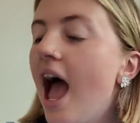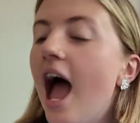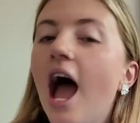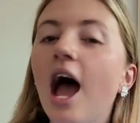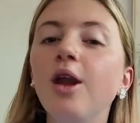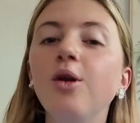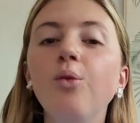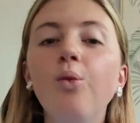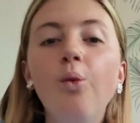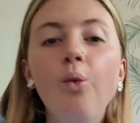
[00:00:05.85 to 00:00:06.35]

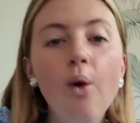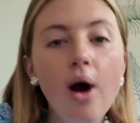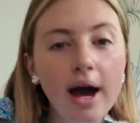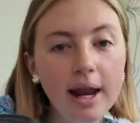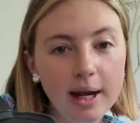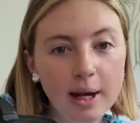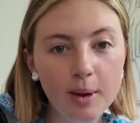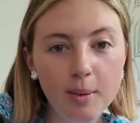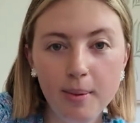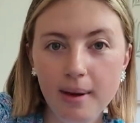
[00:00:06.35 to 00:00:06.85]
and
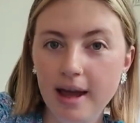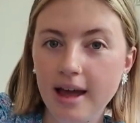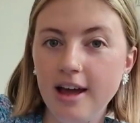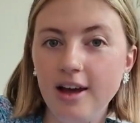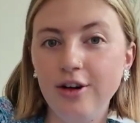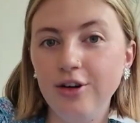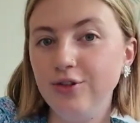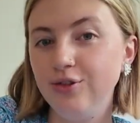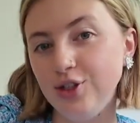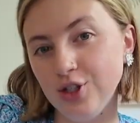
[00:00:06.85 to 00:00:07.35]
one pair
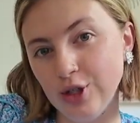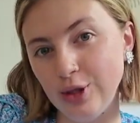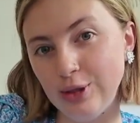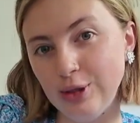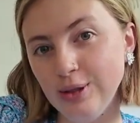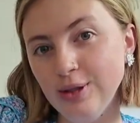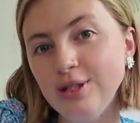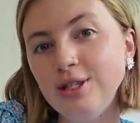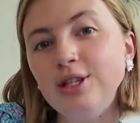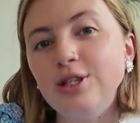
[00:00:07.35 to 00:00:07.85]
of
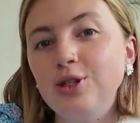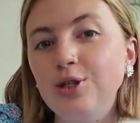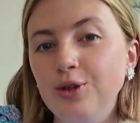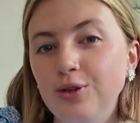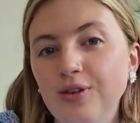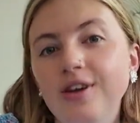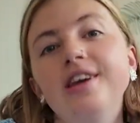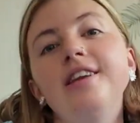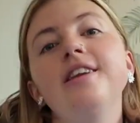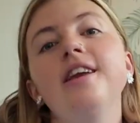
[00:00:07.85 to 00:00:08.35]
shoes to
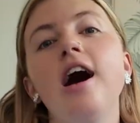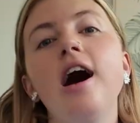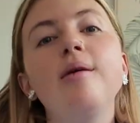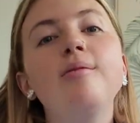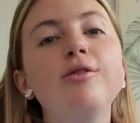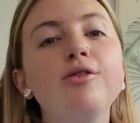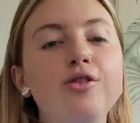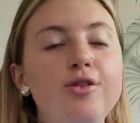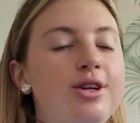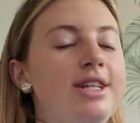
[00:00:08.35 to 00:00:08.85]

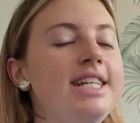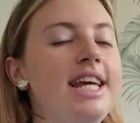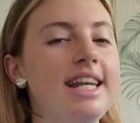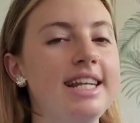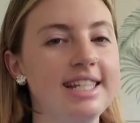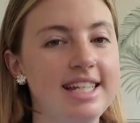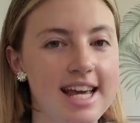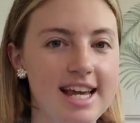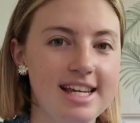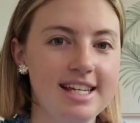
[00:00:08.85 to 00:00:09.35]
Vietnam for
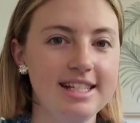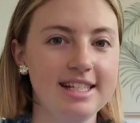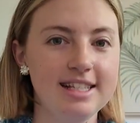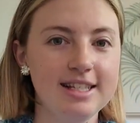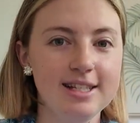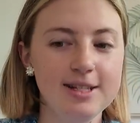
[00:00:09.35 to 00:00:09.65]
10 days.